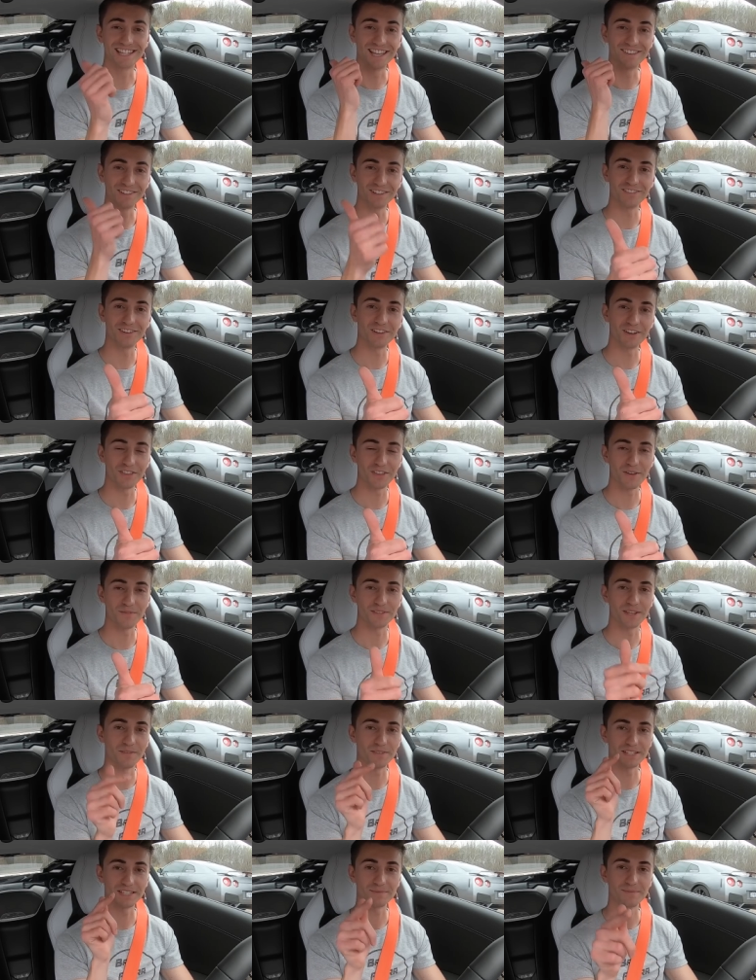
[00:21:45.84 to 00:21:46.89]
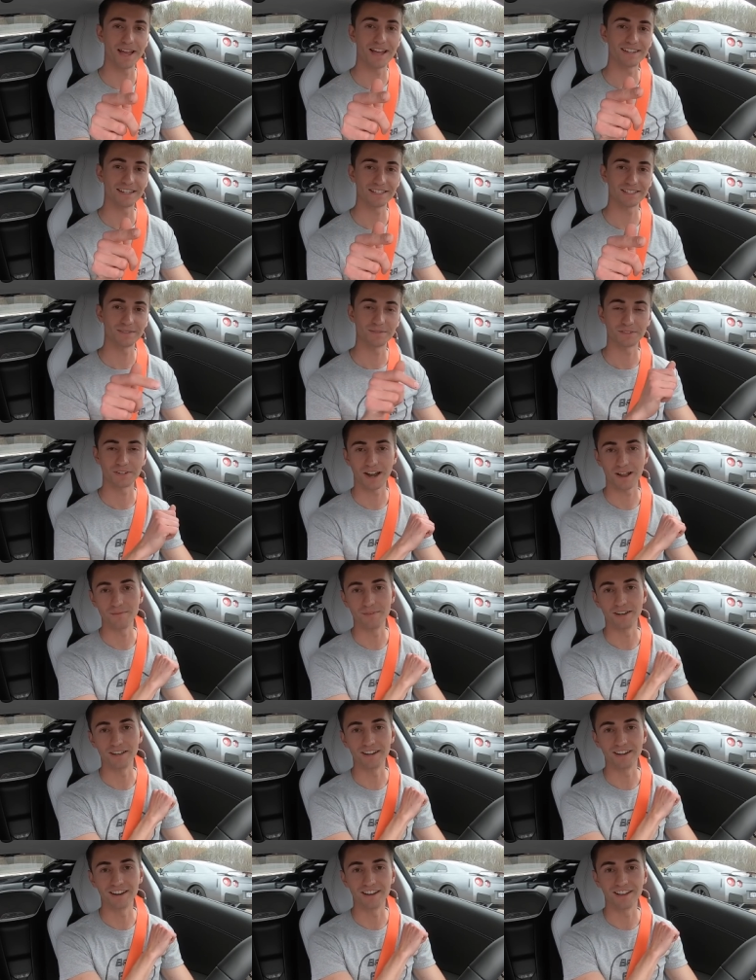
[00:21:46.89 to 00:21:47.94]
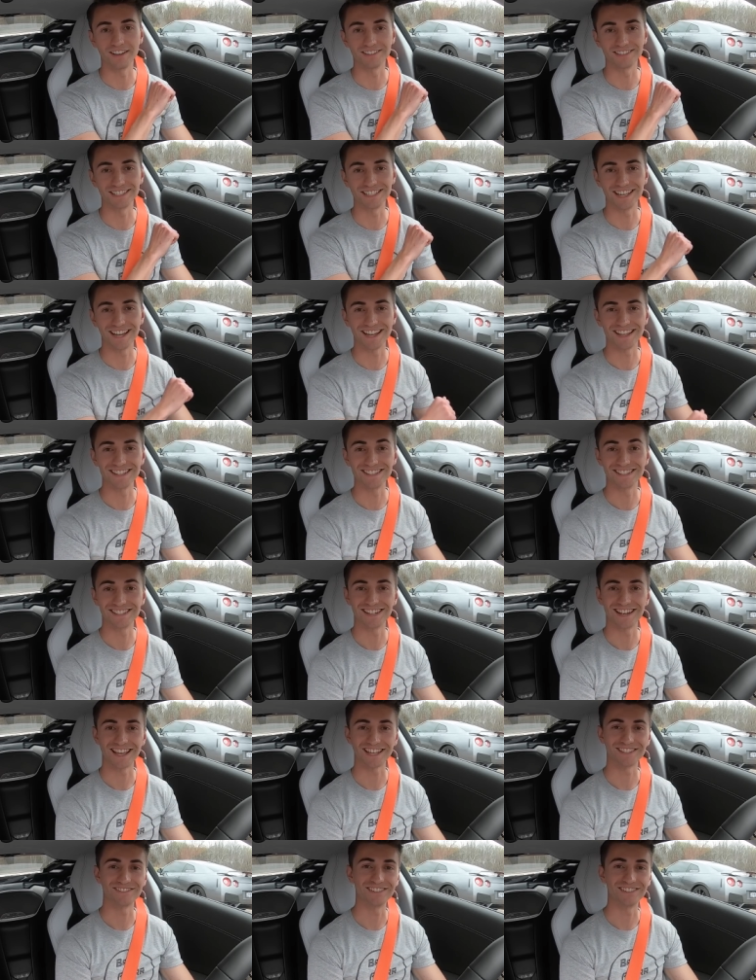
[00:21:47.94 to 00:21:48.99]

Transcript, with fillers: give the video a thumbs up, smash that subscribe button. I'll see you guys next